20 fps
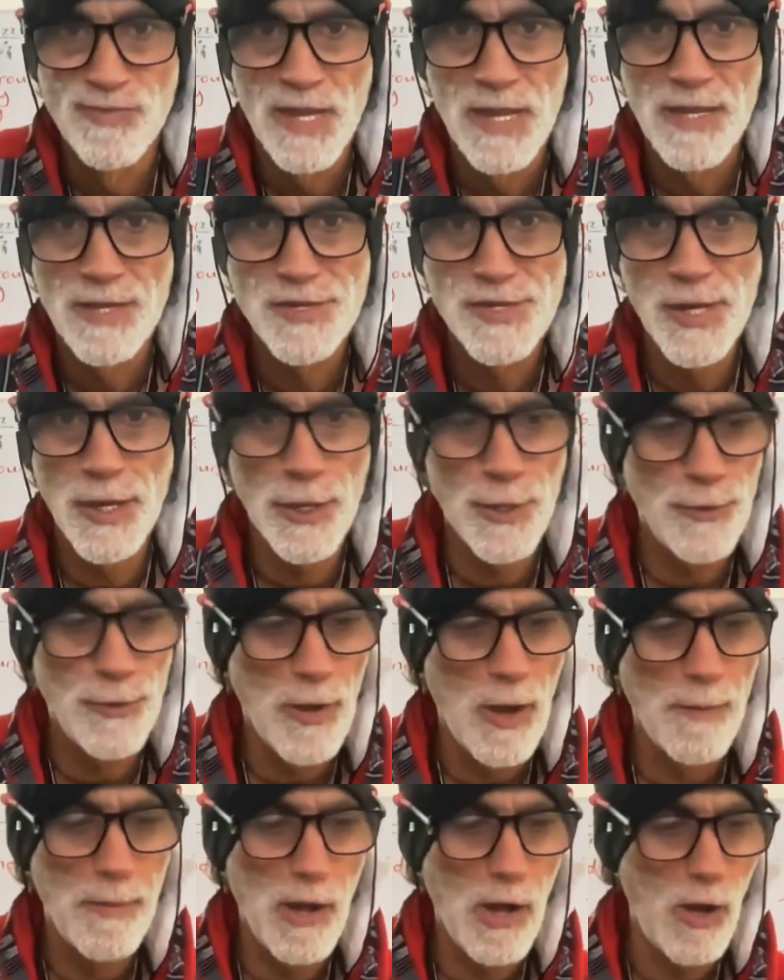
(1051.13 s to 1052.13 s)

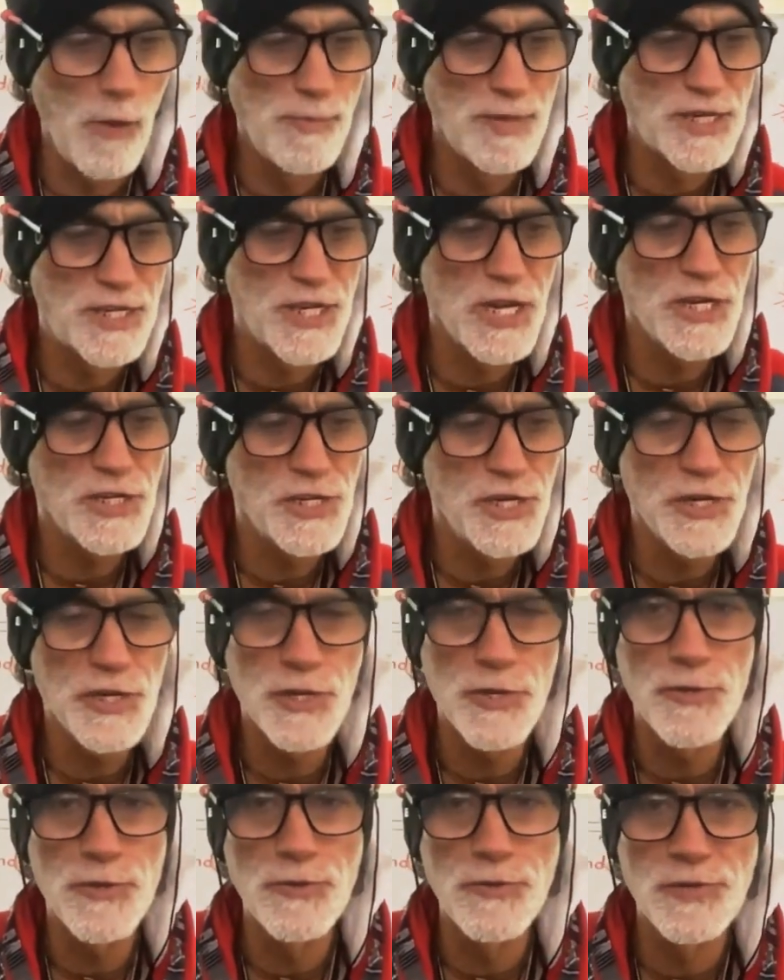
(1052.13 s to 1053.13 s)
So I'll be teaching
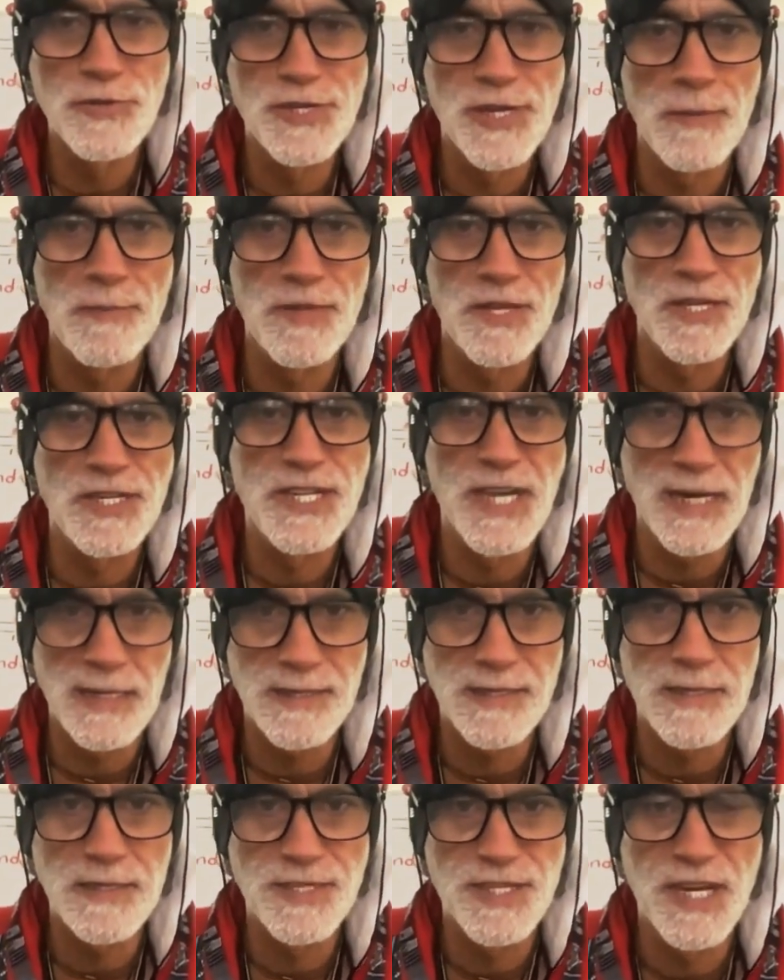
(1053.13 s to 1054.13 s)
you some of the
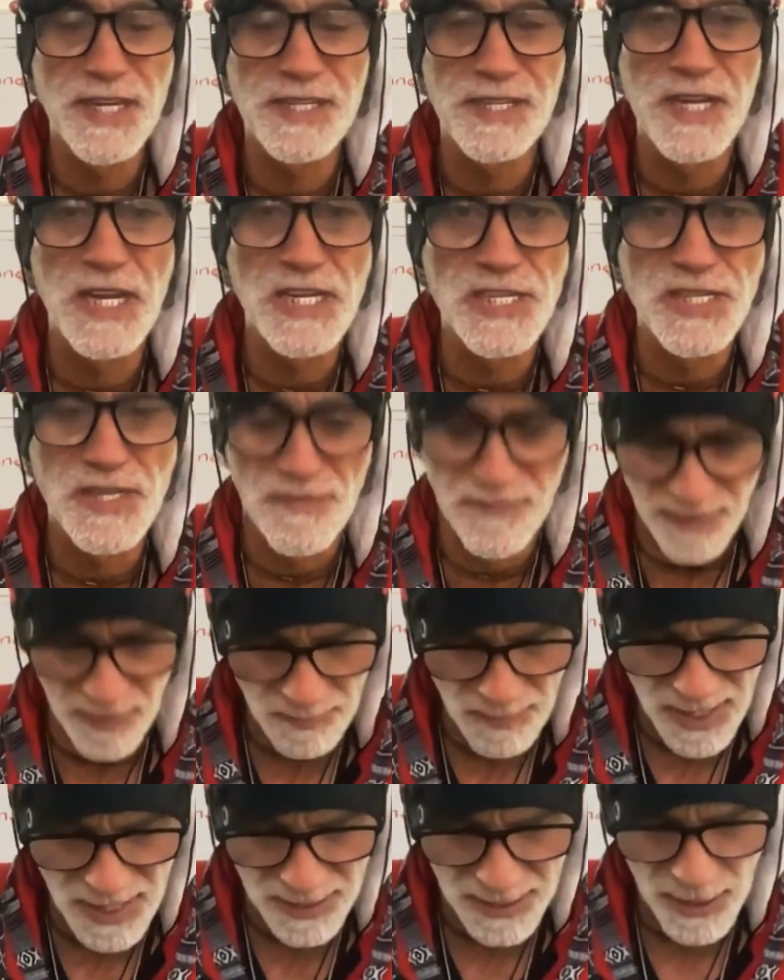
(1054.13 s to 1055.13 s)
techniques of
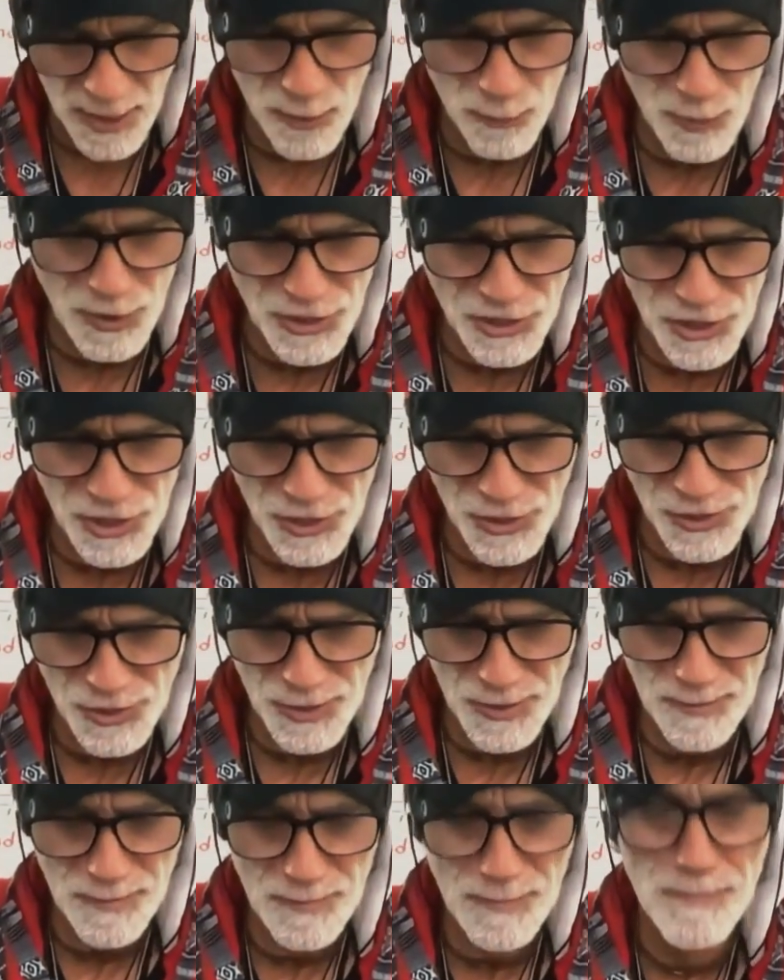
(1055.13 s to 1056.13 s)
flamenco, which is